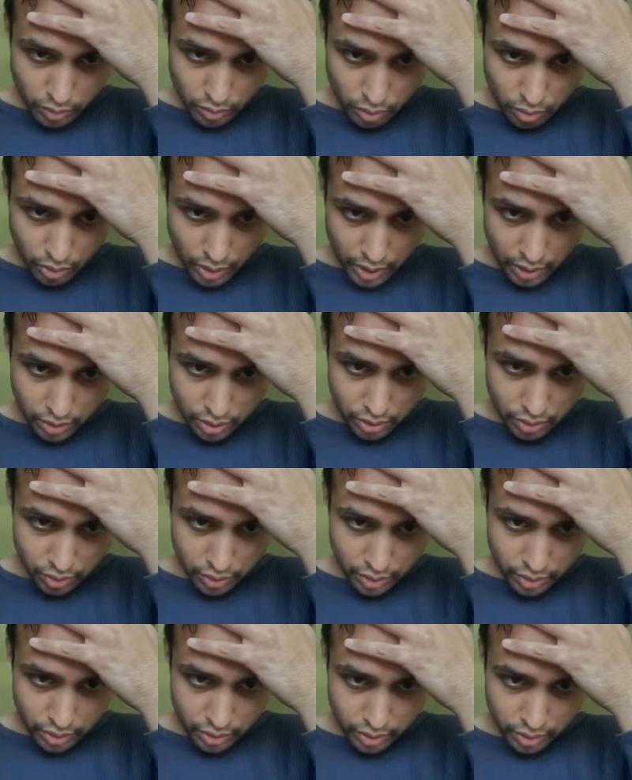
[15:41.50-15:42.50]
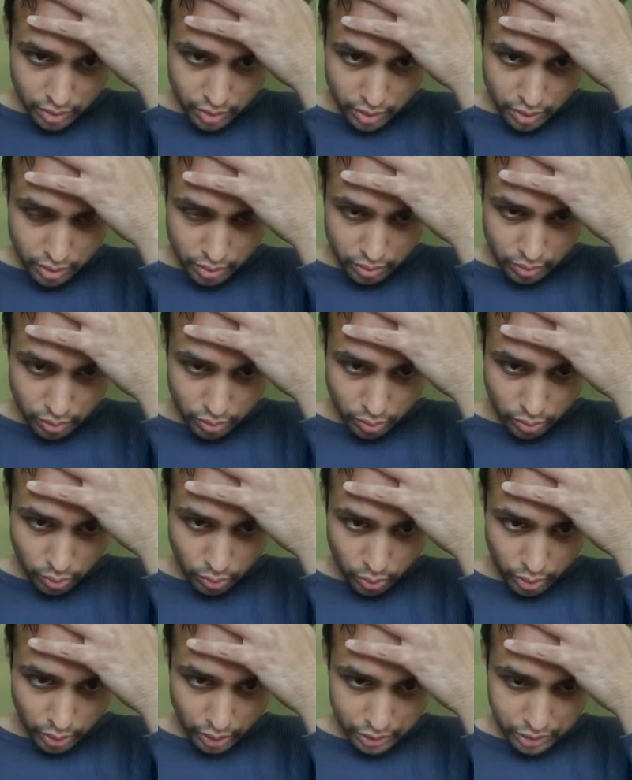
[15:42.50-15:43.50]
Or actually, no.
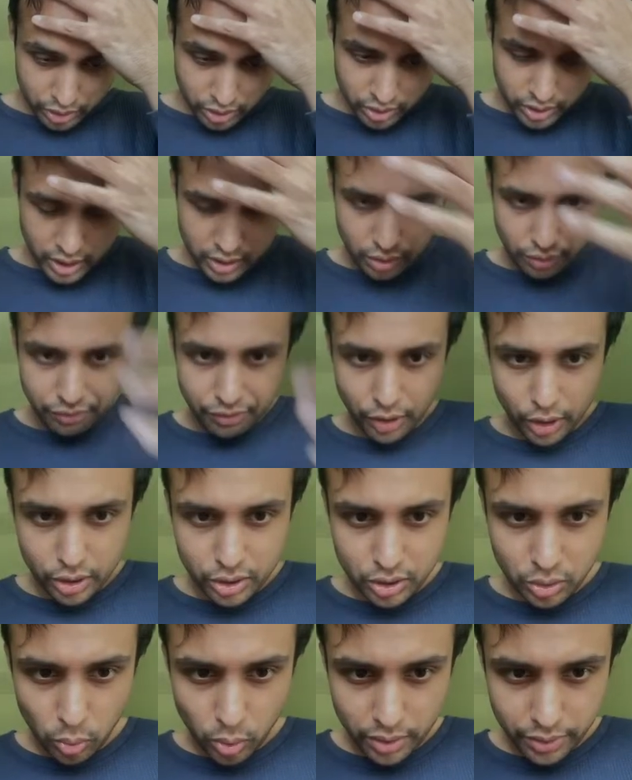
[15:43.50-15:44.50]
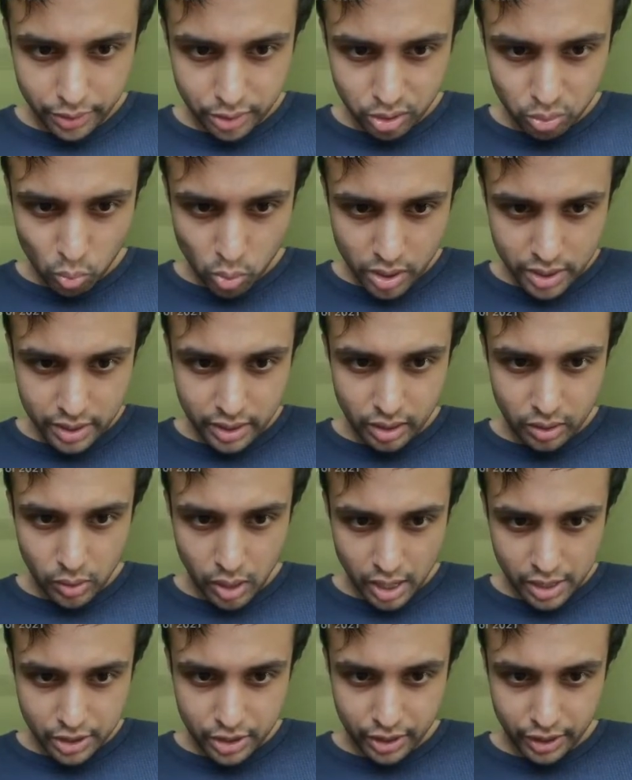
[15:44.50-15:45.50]
Let's just take the first coin, this one, and
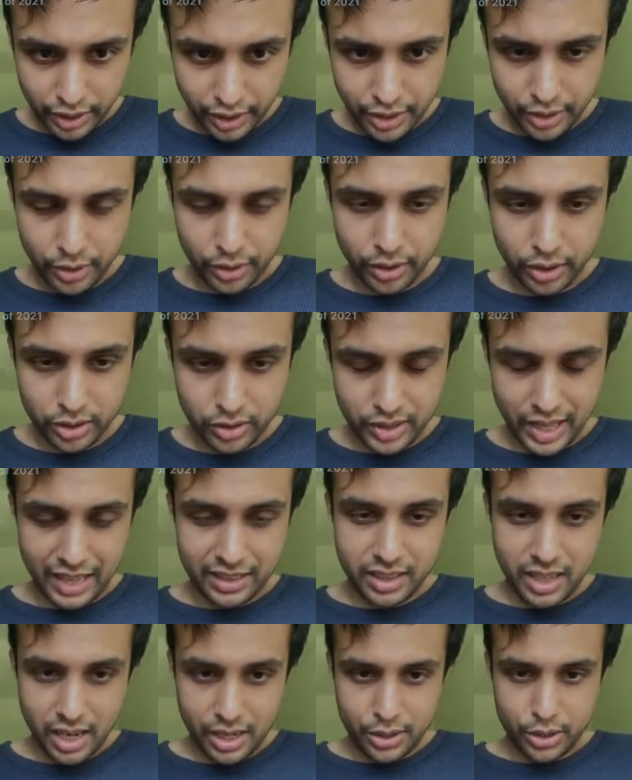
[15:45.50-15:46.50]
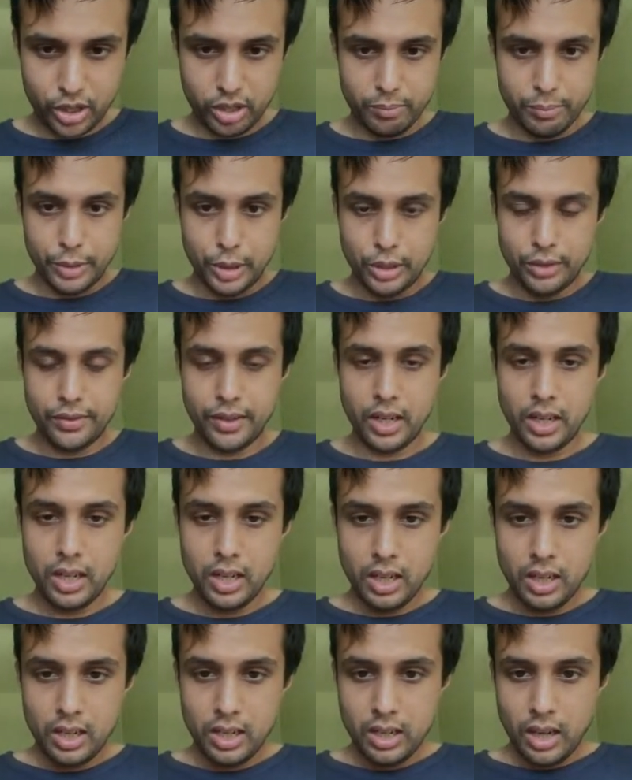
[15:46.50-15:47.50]
launch it here, because that's actually a move
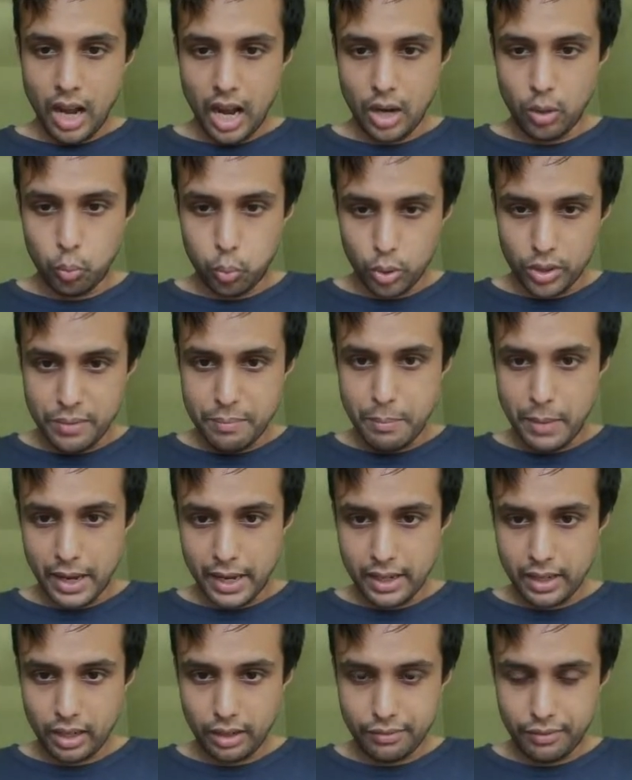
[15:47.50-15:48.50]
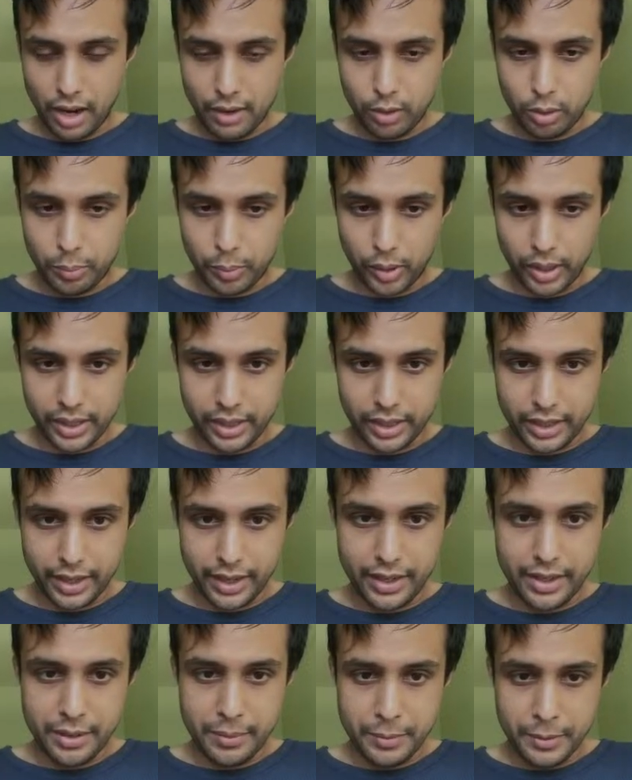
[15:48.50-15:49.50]
I would make if I were playing a
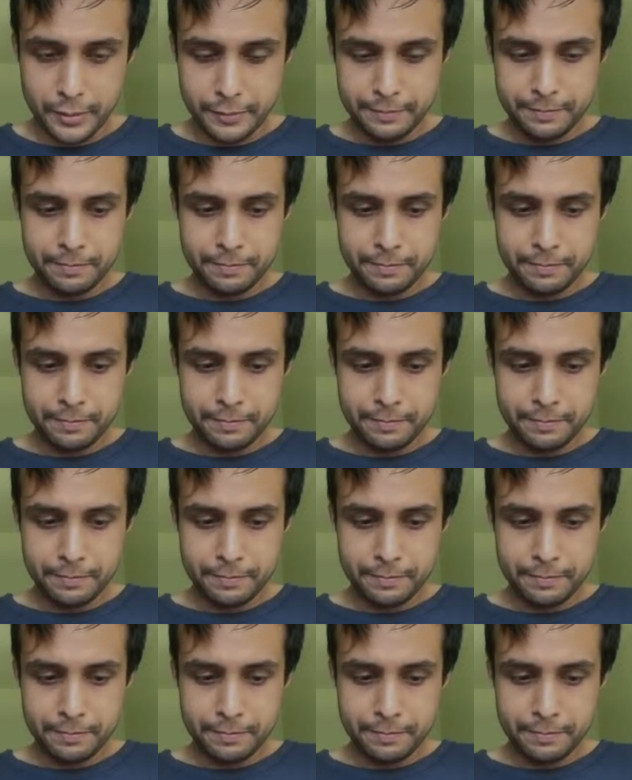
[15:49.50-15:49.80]
game.